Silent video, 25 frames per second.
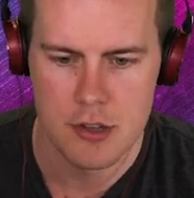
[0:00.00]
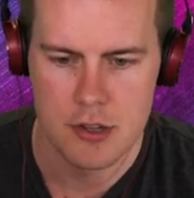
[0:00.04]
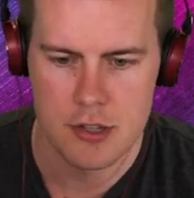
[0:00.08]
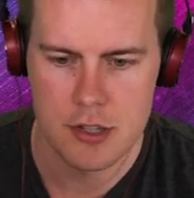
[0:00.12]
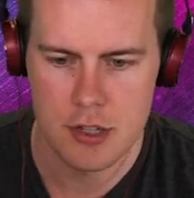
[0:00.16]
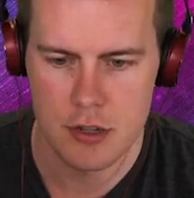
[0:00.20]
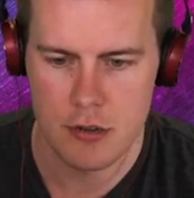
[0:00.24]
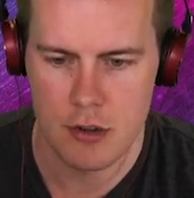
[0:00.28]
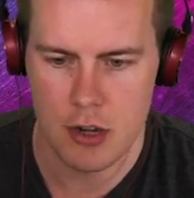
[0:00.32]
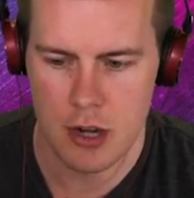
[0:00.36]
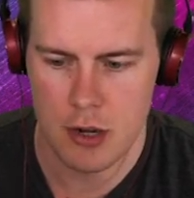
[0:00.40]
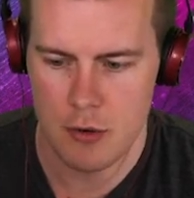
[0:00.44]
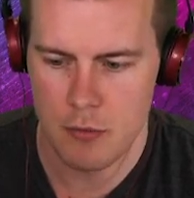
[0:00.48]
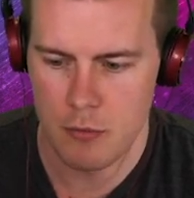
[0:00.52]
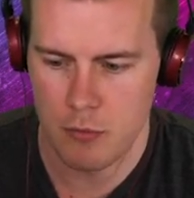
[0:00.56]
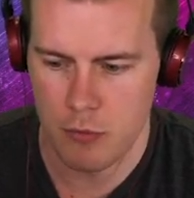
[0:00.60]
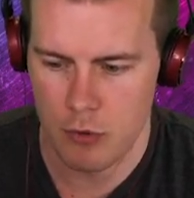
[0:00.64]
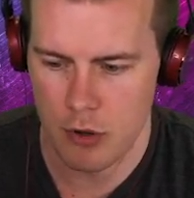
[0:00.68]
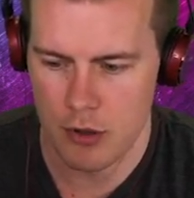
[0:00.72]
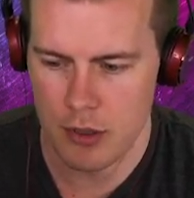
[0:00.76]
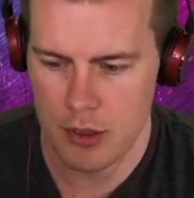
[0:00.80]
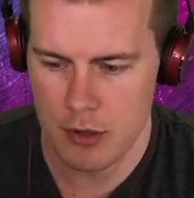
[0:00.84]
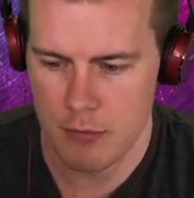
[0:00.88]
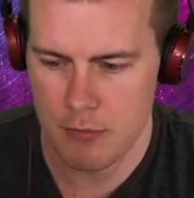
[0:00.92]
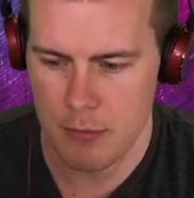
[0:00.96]
So I
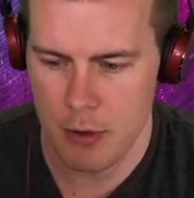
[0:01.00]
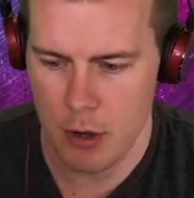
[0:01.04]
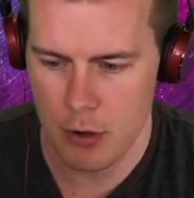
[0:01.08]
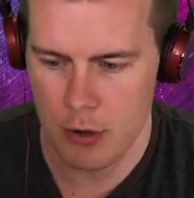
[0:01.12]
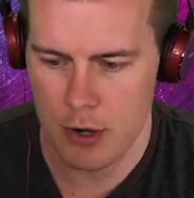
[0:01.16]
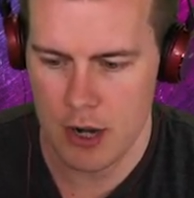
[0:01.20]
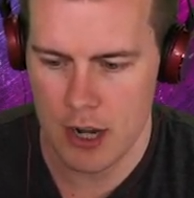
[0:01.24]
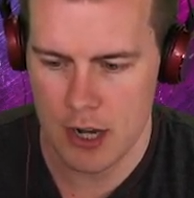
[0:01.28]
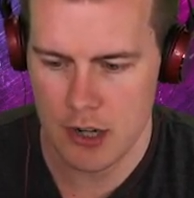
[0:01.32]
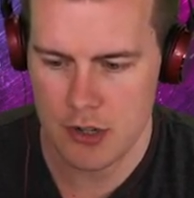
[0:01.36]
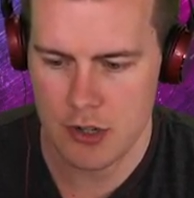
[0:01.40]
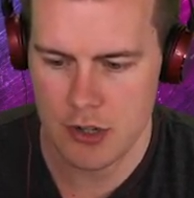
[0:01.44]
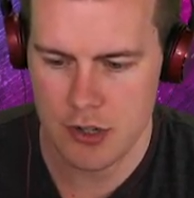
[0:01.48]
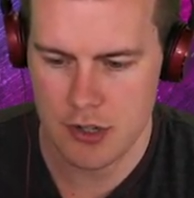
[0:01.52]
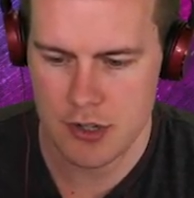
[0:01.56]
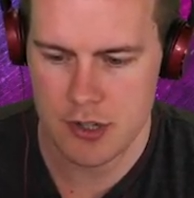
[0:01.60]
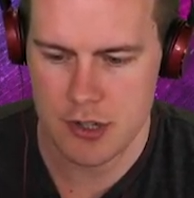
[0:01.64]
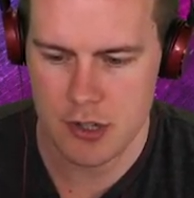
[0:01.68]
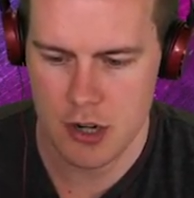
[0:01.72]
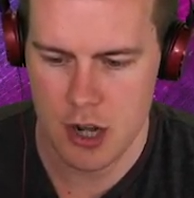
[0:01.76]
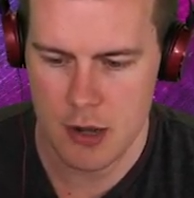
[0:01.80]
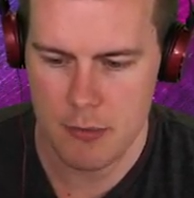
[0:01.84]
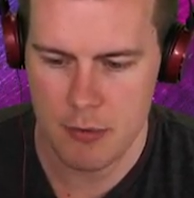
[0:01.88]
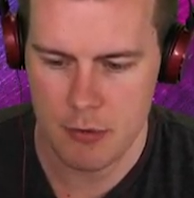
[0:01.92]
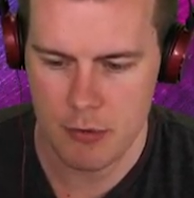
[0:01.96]
want the bolt action
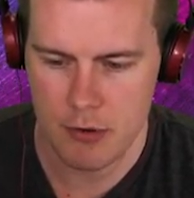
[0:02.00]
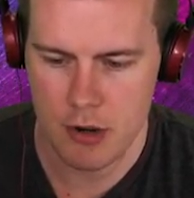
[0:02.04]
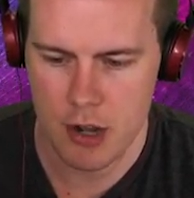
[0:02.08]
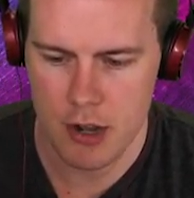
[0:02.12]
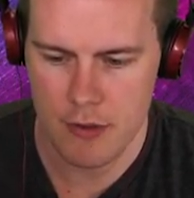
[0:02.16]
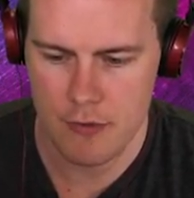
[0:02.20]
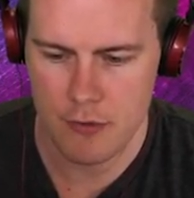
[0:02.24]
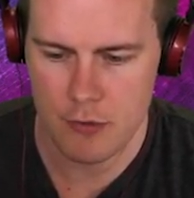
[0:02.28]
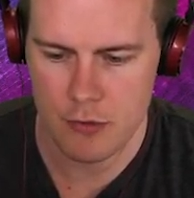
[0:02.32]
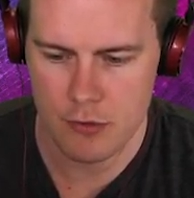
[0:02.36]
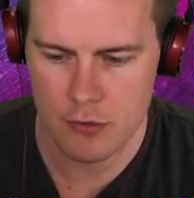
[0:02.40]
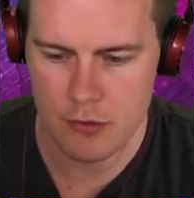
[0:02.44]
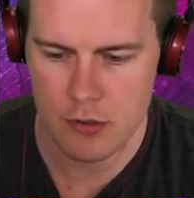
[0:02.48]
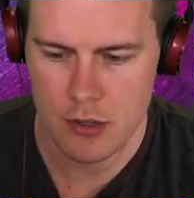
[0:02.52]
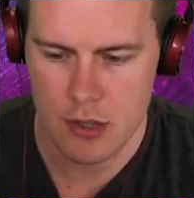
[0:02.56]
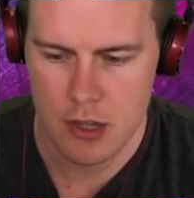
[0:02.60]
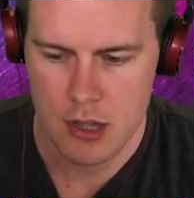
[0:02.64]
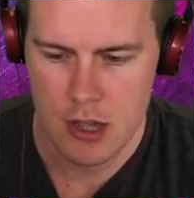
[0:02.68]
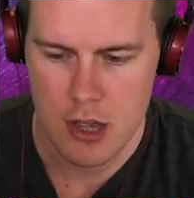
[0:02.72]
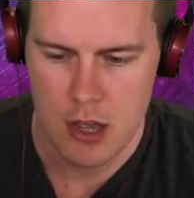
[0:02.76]
sniper rifle.